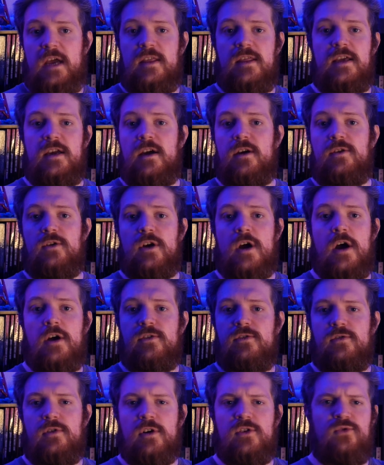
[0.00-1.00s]
the other
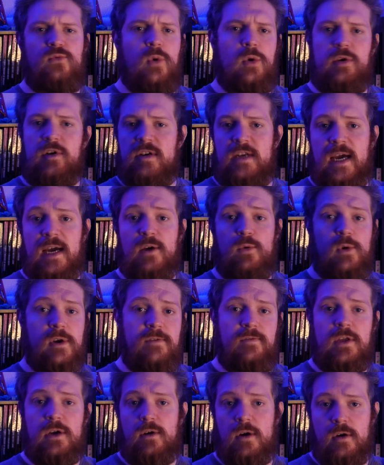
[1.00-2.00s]
constructs won't attack one
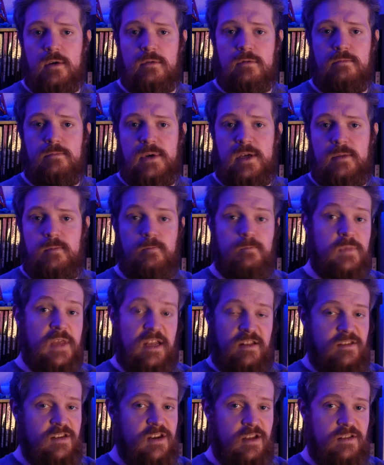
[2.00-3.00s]
of their own, but
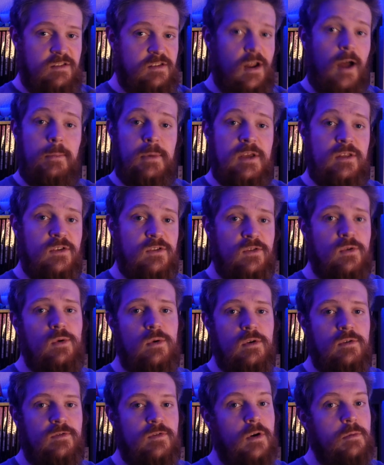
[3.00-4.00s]
that's not stopping the
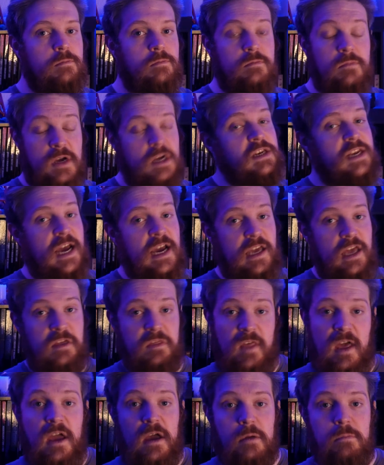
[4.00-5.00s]
sword from attacking
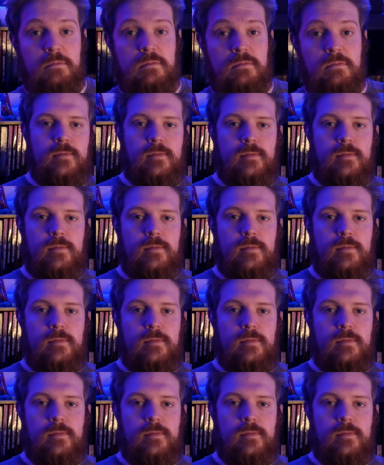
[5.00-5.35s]
them.